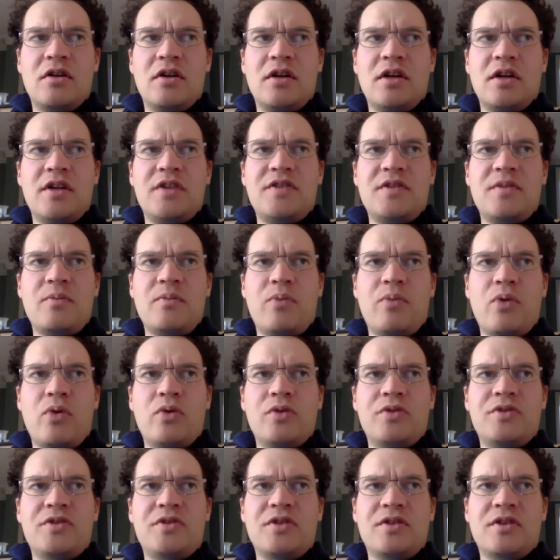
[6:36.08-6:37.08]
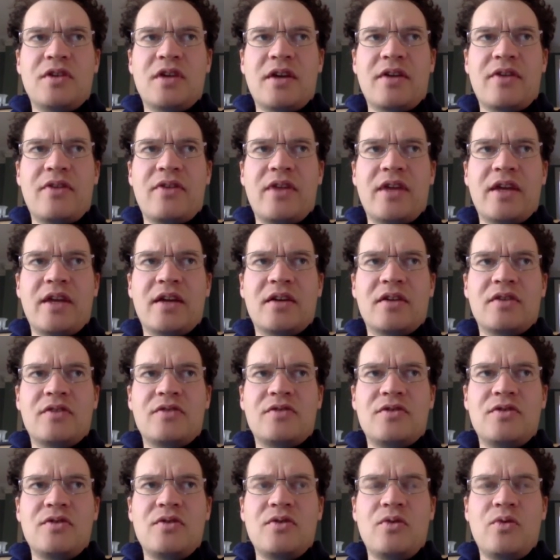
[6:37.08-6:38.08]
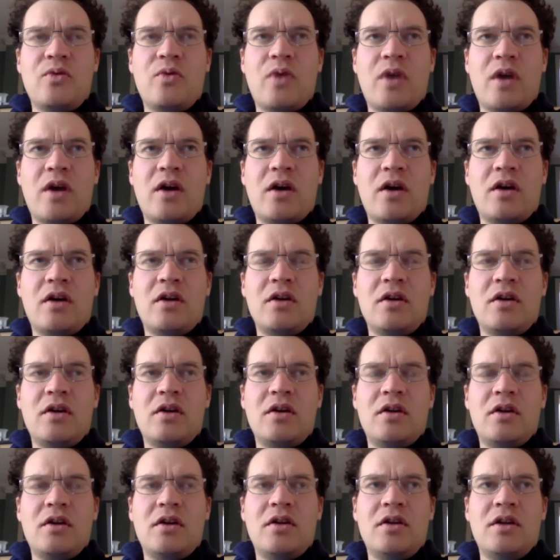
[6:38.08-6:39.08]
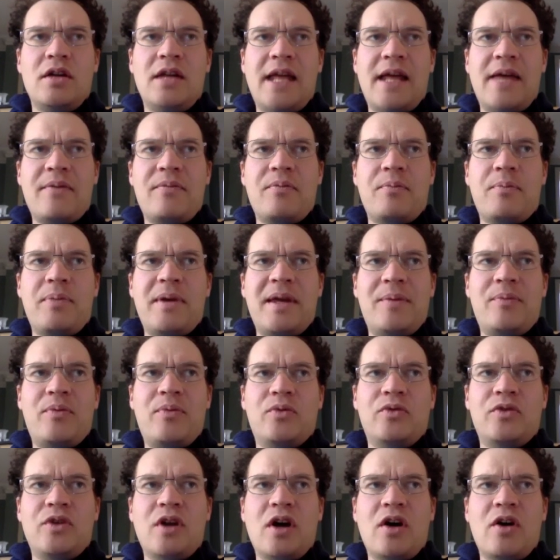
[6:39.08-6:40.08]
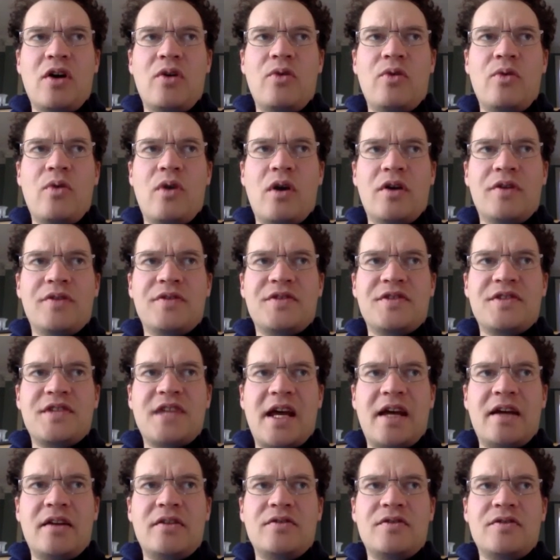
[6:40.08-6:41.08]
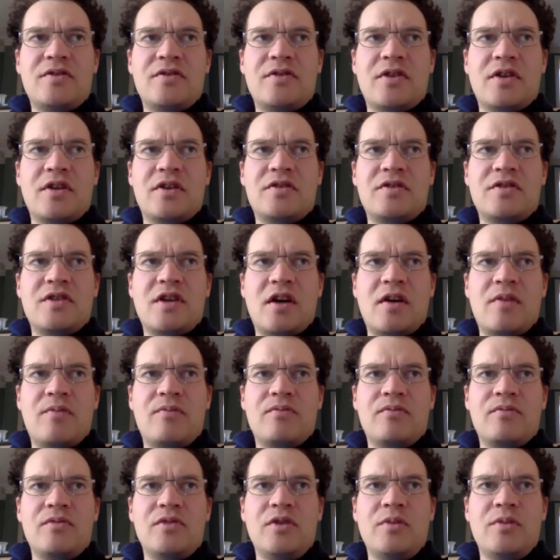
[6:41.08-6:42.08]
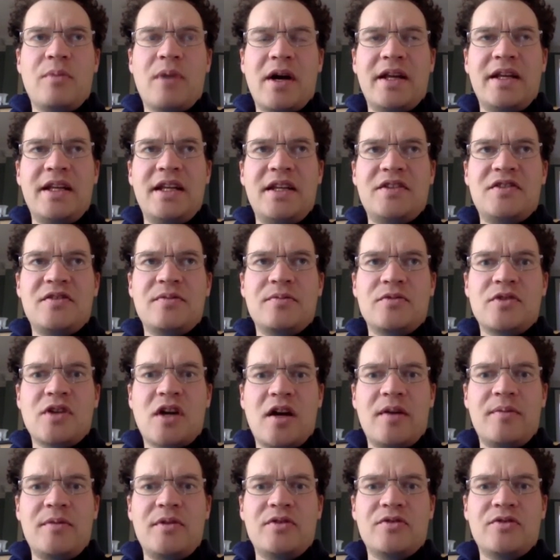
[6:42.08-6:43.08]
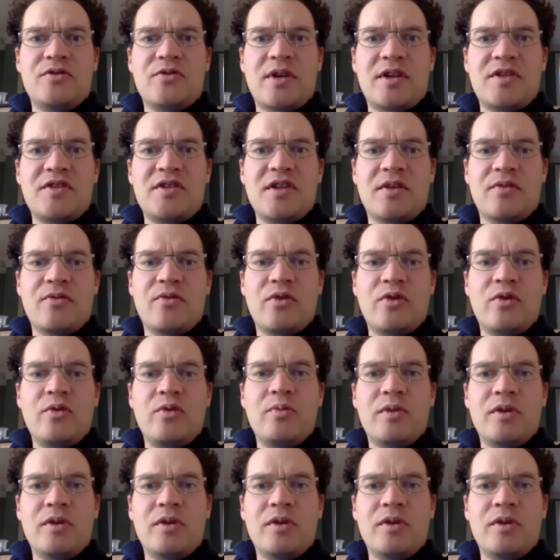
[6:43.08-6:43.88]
it's important, I think, to let people know on set that you might need some time in your dressing room,